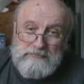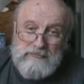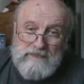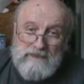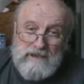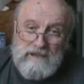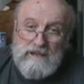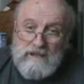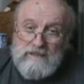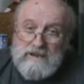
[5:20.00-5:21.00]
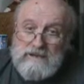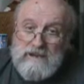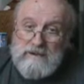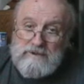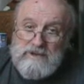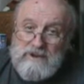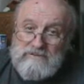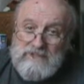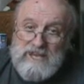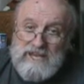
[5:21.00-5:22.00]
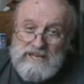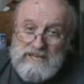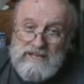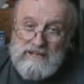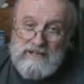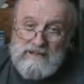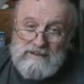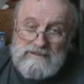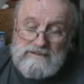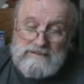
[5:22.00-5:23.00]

Say, they're coming over that hill.